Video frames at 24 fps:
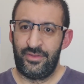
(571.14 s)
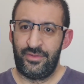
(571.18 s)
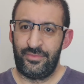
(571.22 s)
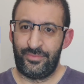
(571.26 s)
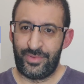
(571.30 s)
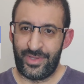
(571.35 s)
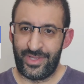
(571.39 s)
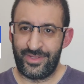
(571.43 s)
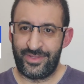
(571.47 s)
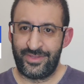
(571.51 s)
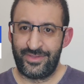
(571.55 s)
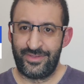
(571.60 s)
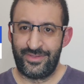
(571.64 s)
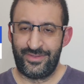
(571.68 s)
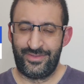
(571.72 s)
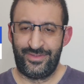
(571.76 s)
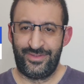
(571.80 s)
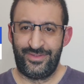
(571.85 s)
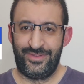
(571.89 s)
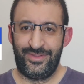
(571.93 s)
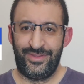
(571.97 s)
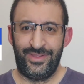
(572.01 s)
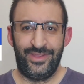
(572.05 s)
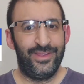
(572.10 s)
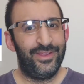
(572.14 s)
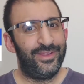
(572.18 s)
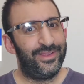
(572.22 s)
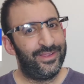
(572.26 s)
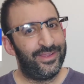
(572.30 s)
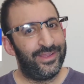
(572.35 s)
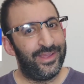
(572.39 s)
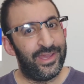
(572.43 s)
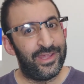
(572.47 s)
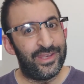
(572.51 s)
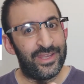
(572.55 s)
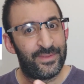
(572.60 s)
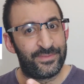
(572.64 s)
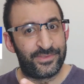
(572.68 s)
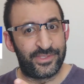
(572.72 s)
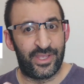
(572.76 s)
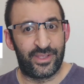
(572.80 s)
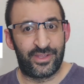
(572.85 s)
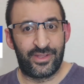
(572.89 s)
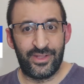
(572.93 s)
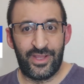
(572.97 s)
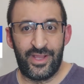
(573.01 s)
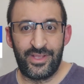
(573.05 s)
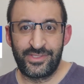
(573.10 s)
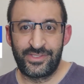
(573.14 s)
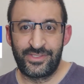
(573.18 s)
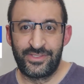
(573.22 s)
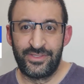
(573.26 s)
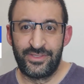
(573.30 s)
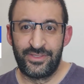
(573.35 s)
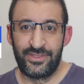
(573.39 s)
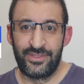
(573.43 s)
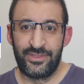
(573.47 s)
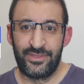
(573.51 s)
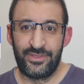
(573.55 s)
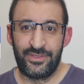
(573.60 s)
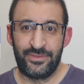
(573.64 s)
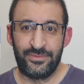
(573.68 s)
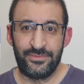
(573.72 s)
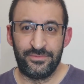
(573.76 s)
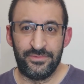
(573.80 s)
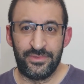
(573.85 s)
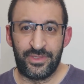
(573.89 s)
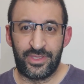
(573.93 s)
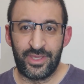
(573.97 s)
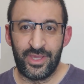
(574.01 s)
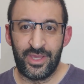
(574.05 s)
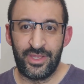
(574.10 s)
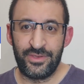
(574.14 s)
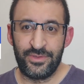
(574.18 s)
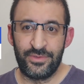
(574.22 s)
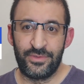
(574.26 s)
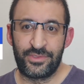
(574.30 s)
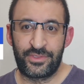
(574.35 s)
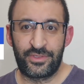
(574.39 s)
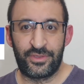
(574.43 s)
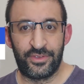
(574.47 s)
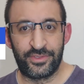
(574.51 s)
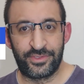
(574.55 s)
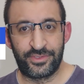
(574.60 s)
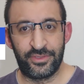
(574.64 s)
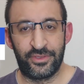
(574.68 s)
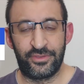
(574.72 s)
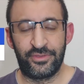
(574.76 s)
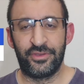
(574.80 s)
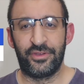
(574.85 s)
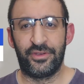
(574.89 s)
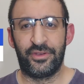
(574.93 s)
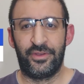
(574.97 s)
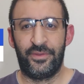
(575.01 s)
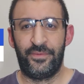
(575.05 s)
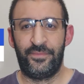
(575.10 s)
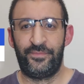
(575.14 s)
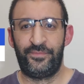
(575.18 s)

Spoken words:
But in abstract class, we can use constructor.